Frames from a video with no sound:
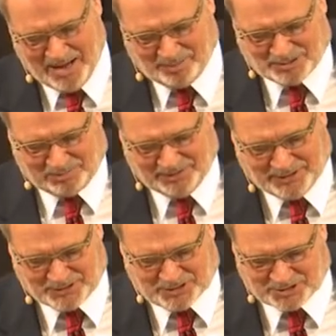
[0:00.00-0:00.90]
Let's
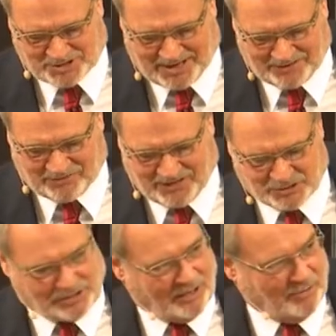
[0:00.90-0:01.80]
turn in our Bibles,
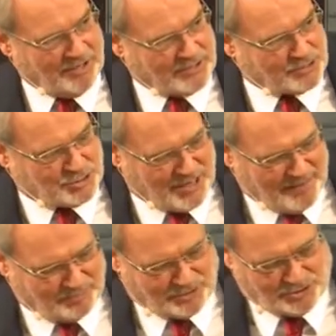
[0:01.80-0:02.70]
please, to Second
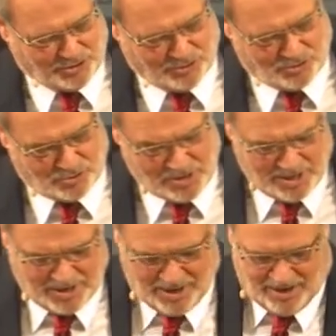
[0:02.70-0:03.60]
Thessalonians
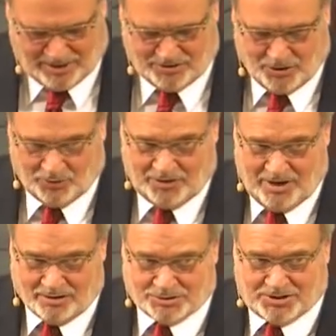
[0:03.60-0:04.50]
chapter 2.
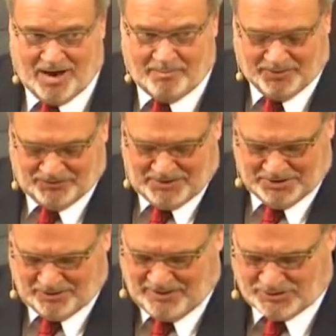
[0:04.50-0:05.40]
Don't
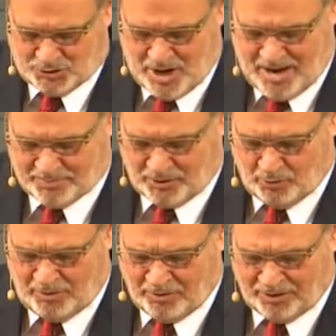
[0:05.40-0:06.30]
dare stop at the
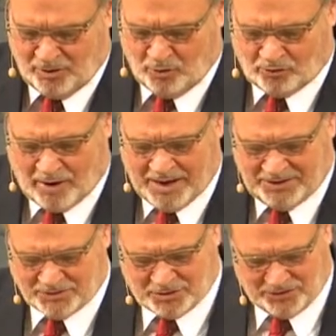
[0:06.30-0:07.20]
end of that chapter.
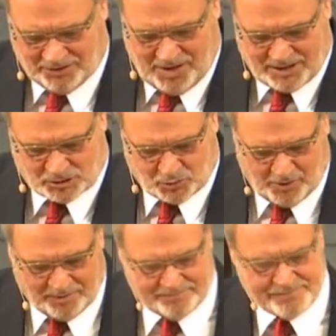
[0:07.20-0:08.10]
We want to go
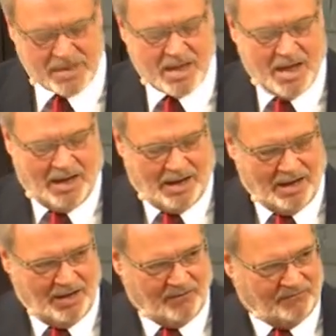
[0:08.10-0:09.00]
right into the next
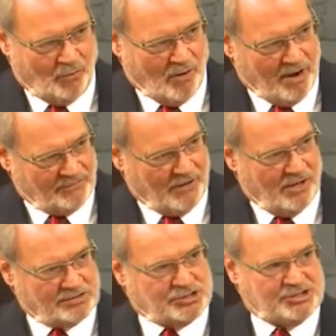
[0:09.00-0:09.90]
one
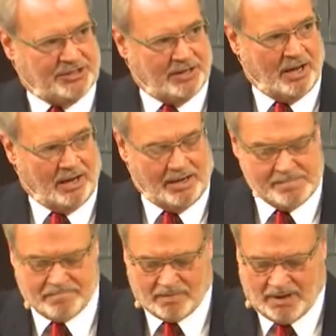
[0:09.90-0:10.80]
uh, for our
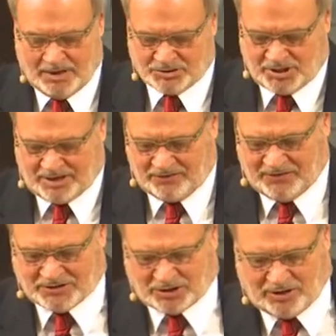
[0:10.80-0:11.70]
thoughts today.